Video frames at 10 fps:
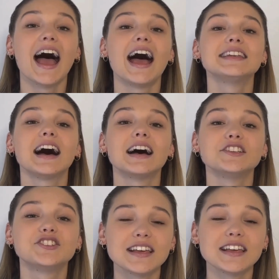and
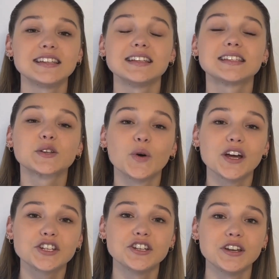adjust its
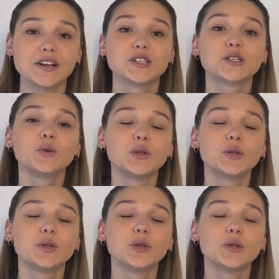questionnaire so